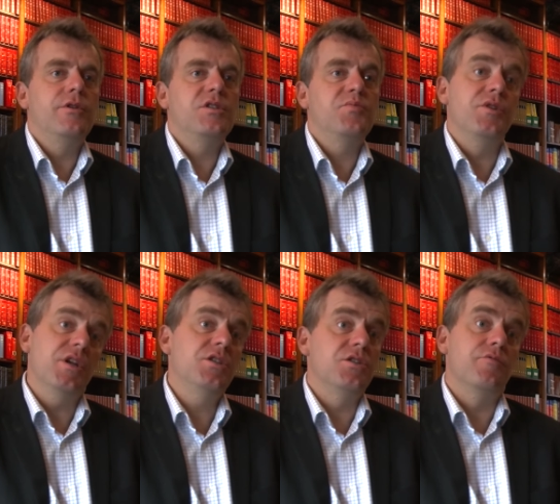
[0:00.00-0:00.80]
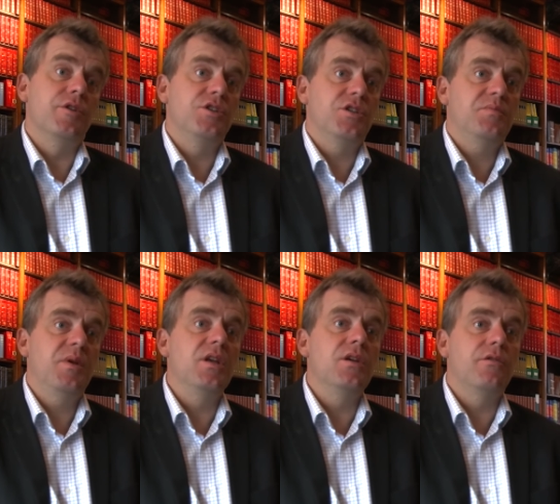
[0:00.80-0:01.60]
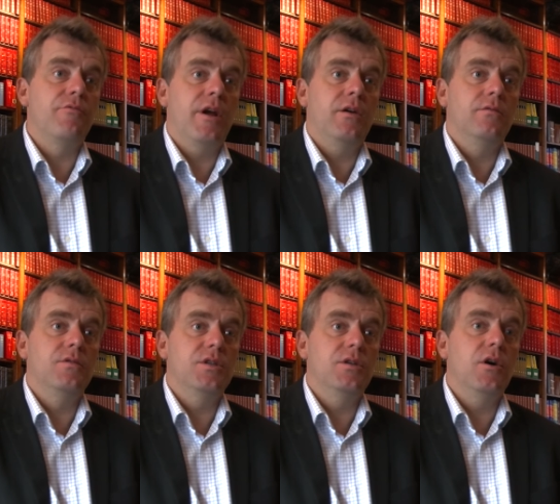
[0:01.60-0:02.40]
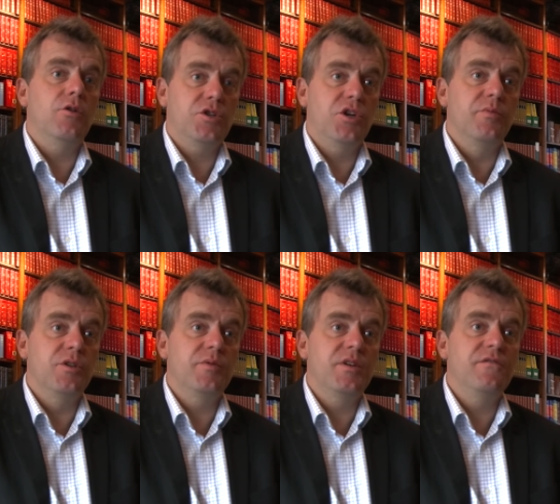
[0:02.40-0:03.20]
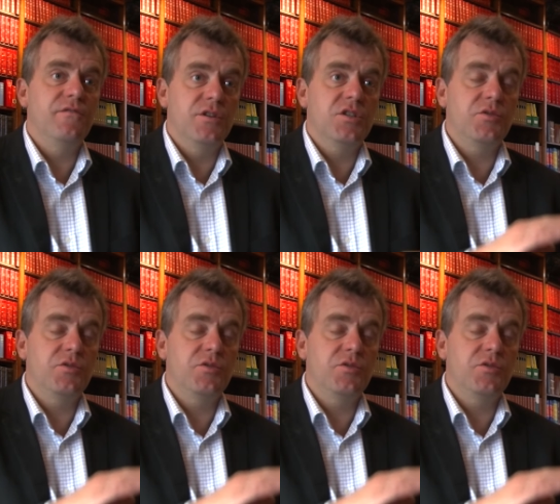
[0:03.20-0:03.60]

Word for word: is predicted to reach its peak around uh, October the 21st,